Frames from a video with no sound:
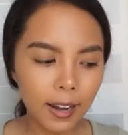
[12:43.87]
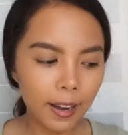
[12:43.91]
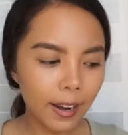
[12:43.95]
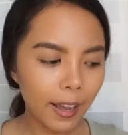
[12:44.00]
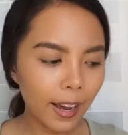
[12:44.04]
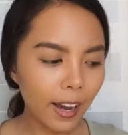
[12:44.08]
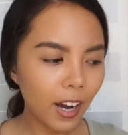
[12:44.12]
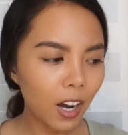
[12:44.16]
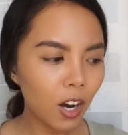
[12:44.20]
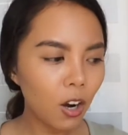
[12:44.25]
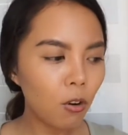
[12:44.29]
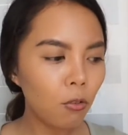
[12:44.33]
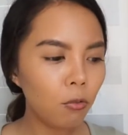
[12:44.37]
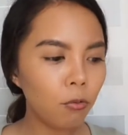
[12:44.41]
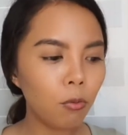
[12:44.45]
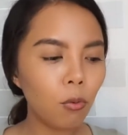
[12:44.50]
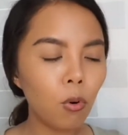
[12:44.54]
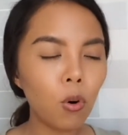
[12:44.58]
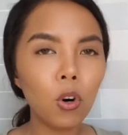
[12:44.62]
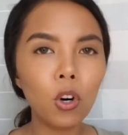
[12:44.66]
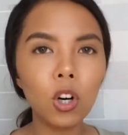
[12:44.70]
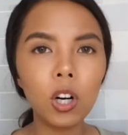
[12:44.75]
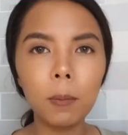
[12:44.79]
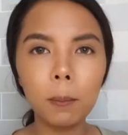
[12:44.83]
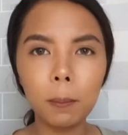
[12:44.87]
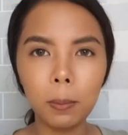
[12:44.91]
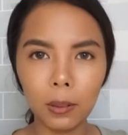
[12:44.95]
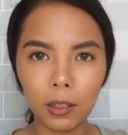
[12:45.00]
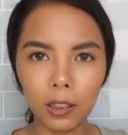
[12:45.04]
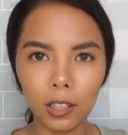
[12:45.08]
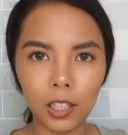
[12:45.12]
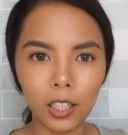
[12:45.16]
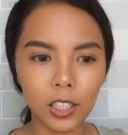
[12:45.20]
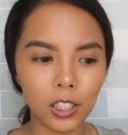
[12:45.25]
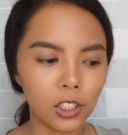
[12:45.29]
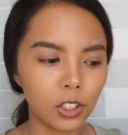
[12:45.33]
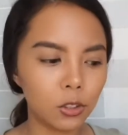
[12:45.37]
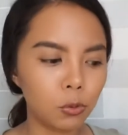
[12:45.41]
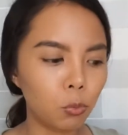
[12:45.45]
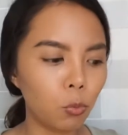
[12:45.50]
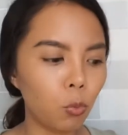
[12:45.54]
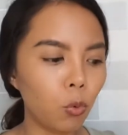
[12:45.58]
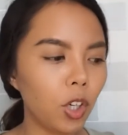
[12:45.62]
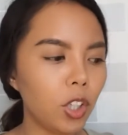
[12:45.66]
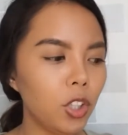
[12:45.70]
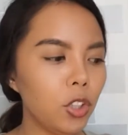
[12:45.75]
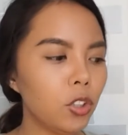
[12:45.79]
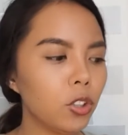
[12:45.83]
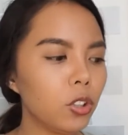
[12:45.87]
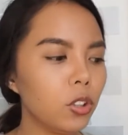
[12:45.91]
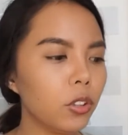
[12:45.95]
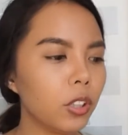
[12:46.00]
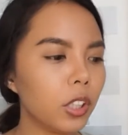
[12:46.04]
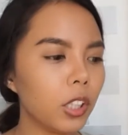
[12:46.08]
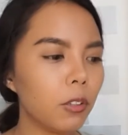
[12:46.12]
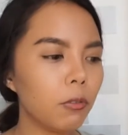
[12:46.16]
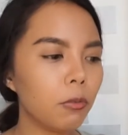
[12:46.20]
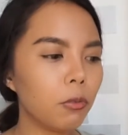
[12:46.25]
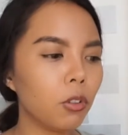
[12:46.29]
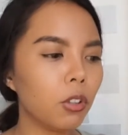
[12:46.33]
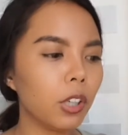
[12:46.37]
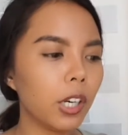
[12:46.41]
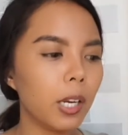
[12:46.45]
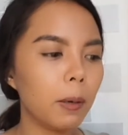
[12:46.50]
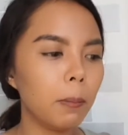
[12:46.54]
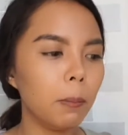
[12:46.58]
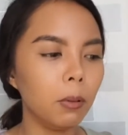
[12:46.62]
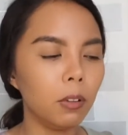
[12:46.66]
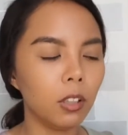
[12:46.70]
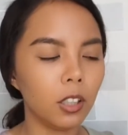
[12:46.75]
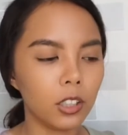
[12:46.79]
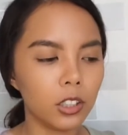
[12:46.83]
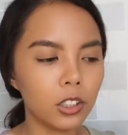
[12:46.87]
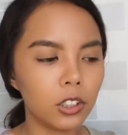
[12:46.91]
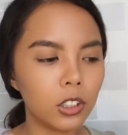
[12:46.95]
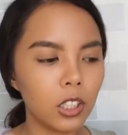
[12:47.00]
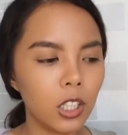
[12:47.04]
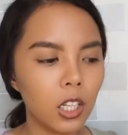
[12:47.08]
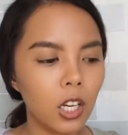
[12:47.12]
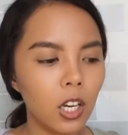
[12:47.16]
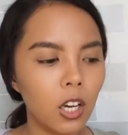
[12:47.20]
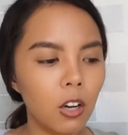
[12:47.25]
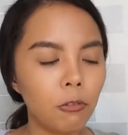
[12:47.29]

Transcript: Now for blush. When you're looking for a blush